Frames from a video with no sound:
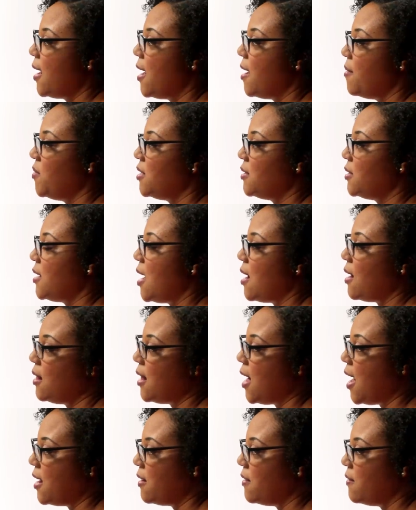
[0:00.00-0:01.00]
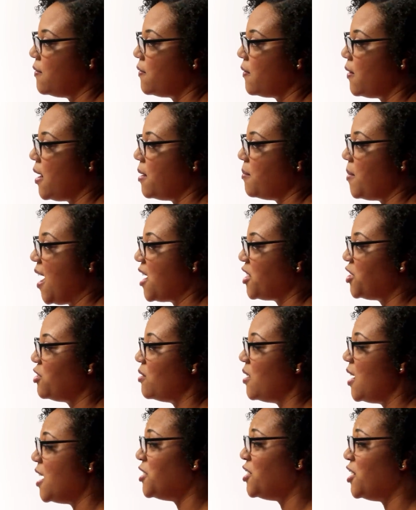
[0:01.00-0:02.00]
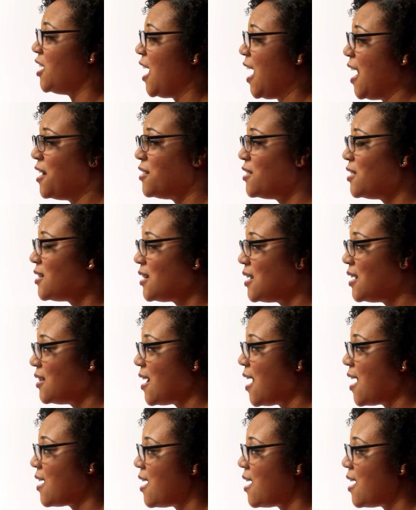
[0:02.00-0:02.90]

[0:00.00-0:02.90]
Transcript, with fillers: Um, there's not a lot of um, actual educators in that